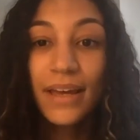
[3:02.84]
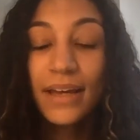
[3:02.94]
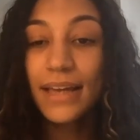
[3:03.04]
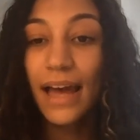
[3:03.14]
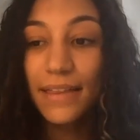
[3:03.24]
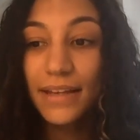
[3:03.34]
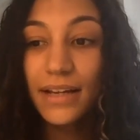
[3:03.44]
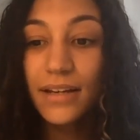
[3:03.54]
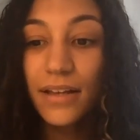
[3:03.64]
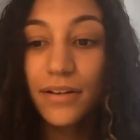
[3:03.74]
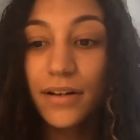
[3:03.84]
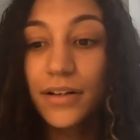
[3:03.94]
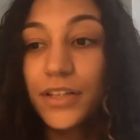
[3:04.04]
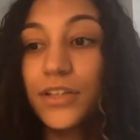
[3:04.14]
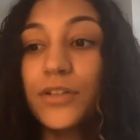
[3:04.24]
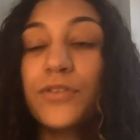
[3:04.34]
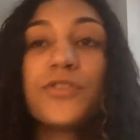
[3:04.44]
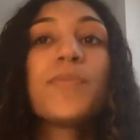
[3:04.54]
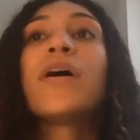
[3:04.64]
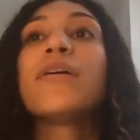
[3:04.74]
Yeah, I think another
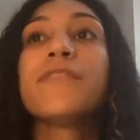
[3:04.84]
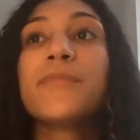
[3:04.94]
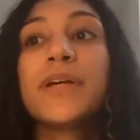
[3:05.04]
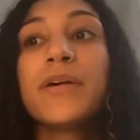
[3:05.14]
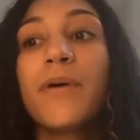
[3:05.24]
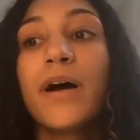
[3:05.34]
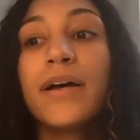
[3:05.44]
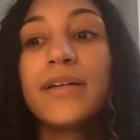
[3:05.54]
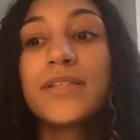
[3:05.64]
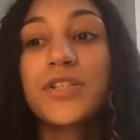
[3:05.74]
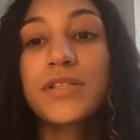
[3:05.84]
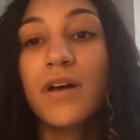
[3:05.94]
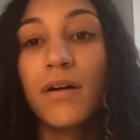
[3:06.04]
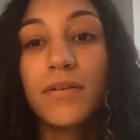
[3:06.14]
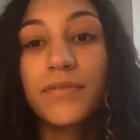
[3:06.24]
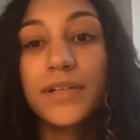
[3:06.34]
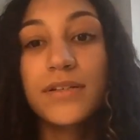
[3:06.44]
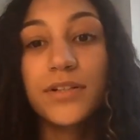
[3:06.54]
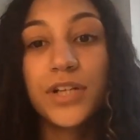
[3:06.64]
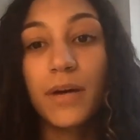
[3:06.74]
huge part for me was just all the
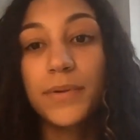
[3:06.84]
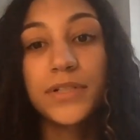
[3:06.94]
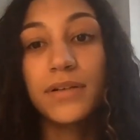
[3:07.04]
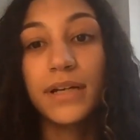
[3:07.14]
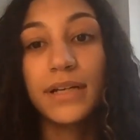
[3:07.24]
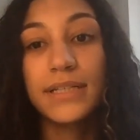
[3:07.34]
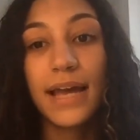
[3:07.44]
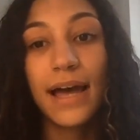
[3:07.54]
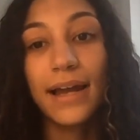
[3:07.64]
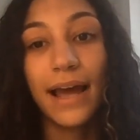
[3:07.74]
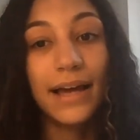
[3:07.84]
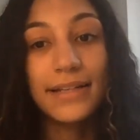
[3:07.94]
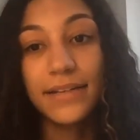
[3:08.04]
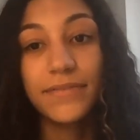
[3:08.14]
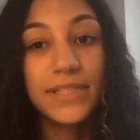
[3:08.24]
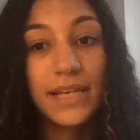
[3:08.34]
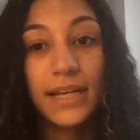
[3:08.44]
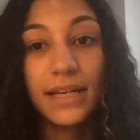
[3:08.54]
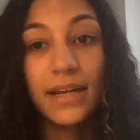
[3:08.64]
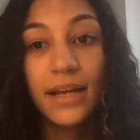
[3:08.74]
research opportunities I had at
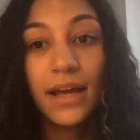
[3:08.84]
Davidson.